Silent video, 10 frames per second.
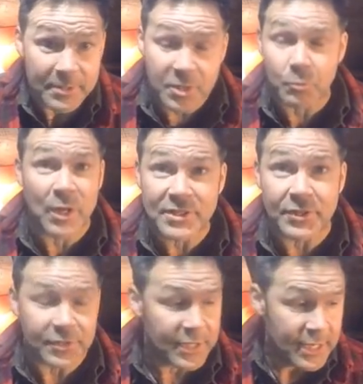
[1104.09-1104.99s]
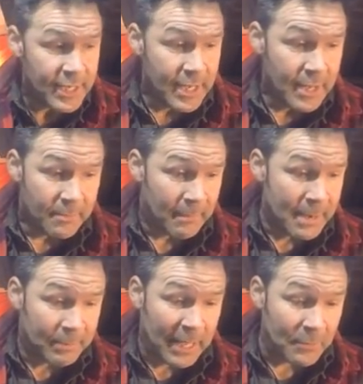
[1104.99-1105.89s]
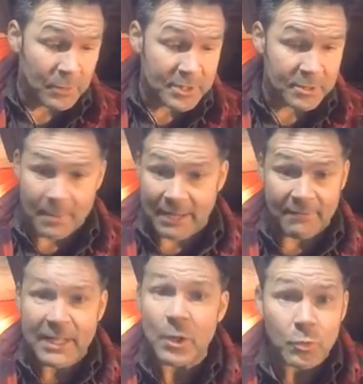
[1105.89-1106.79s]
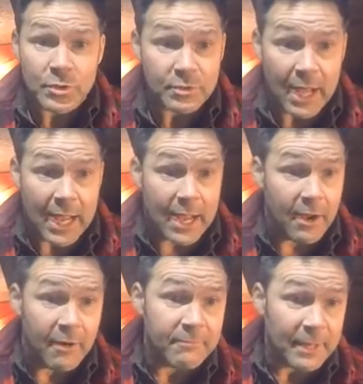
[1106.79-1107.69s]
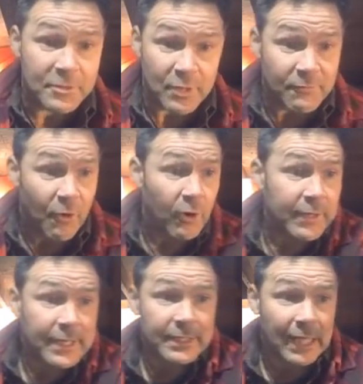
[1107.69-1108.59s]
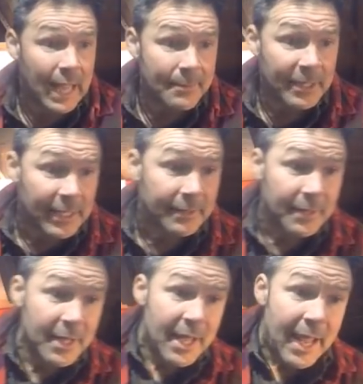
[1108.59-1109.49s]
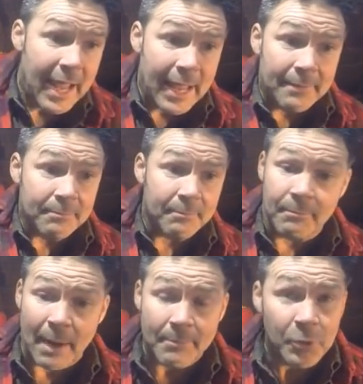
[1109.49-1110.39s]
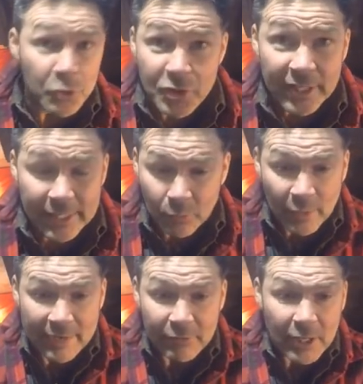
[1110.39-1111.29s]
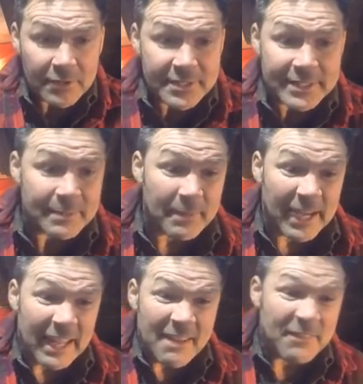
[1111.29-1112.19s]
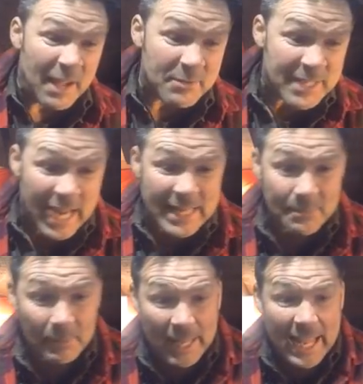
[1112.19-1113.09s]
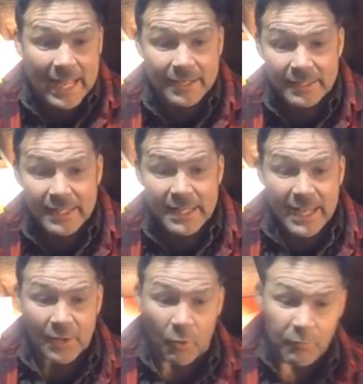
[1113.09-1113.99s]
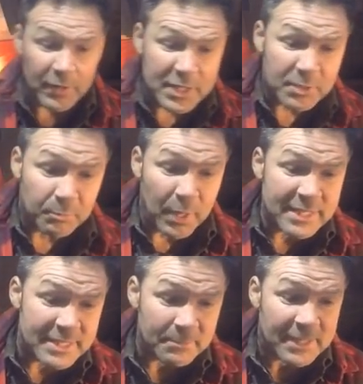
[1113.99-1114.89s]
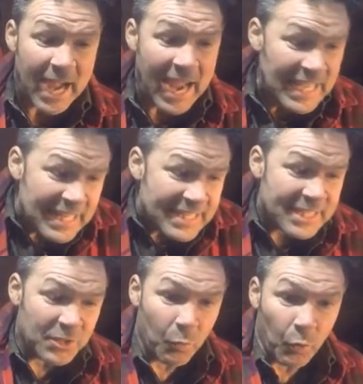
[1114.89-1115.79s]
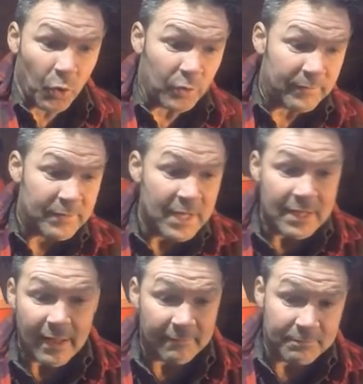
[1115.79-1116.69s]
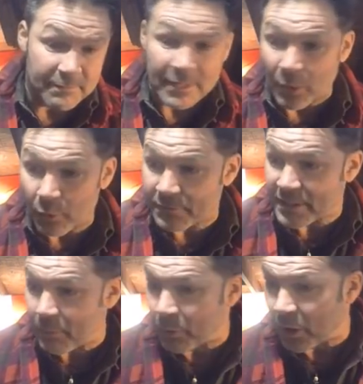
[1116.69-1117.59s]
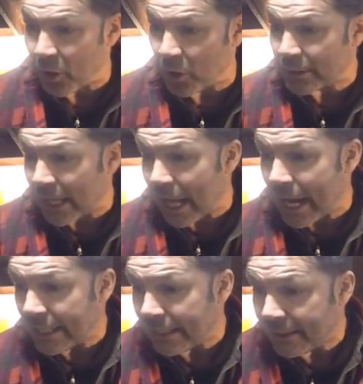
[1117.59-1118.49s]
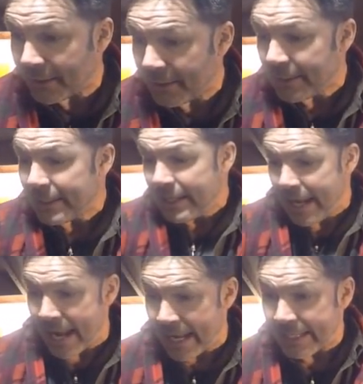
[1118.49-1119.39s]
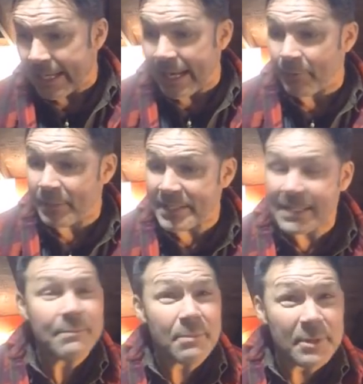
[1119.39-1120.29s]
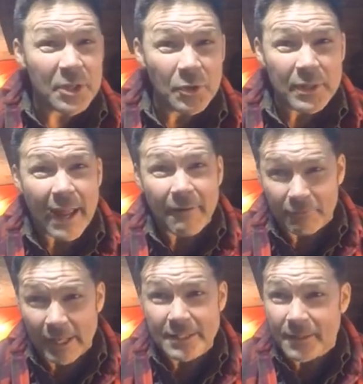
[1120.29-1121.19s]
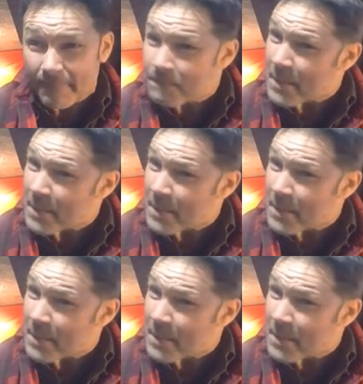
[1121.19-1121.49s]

It just wasn't. My plan was to make videos uh, of my tree falling and climbing and, and my music and whatever else is in my life. That was kind of the plan. And hopefully spread some kindness in the world, uh, you know, of somewhere along the line. And, and we seem to be doing that, friends.